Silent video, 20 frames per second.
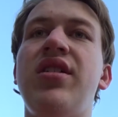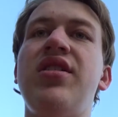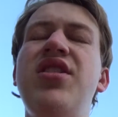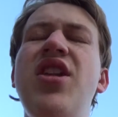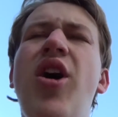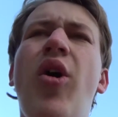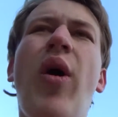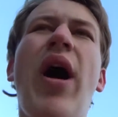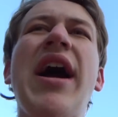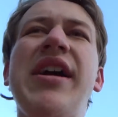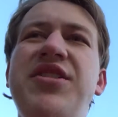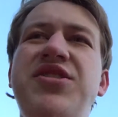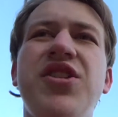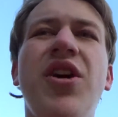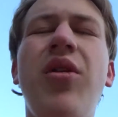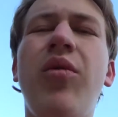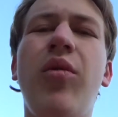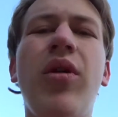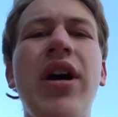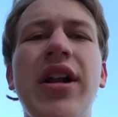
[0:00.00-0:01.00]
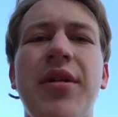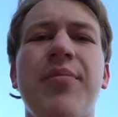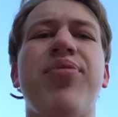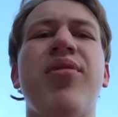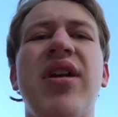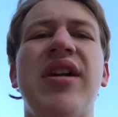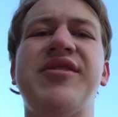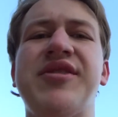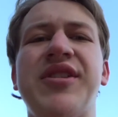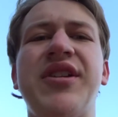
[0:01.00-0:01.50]
No, I don't want a
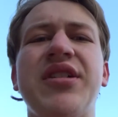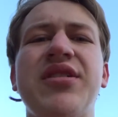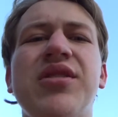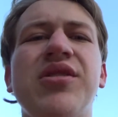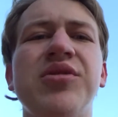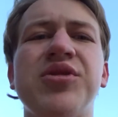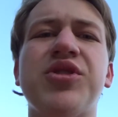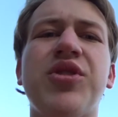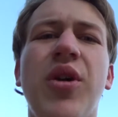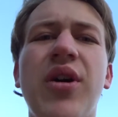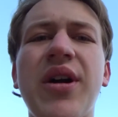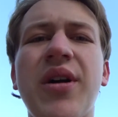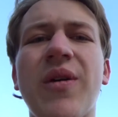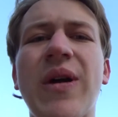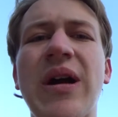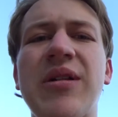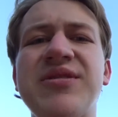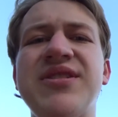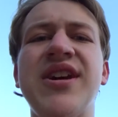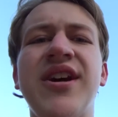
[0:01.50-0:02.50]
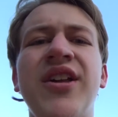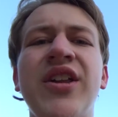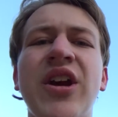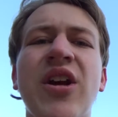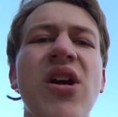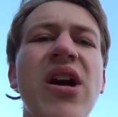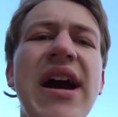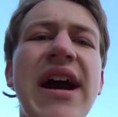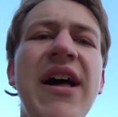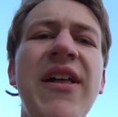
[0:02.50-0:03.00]
president who's going around telling
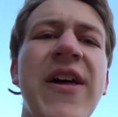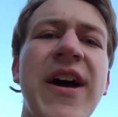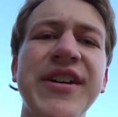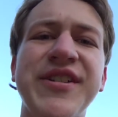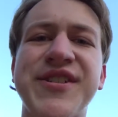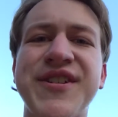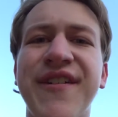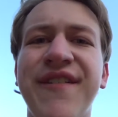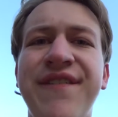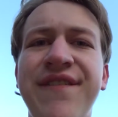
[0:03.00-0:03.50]
our allies to